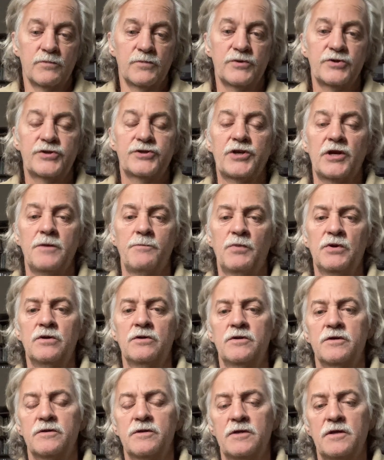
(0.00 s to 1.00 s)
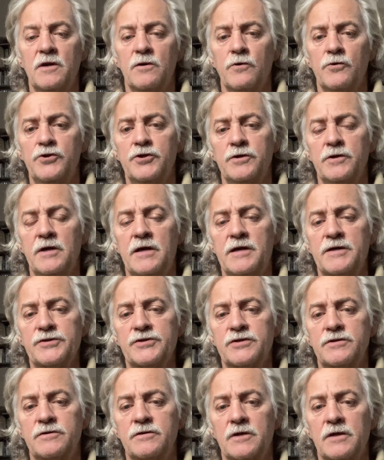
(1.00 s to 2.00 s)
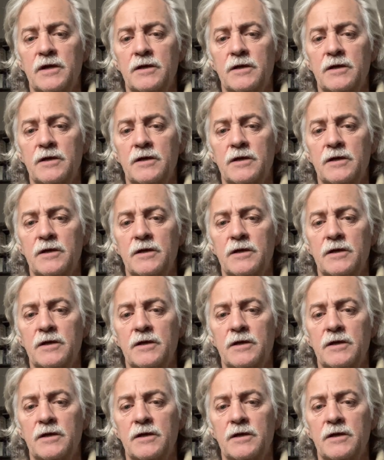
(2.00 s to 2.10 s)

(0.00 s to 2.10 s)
seep into the ocean as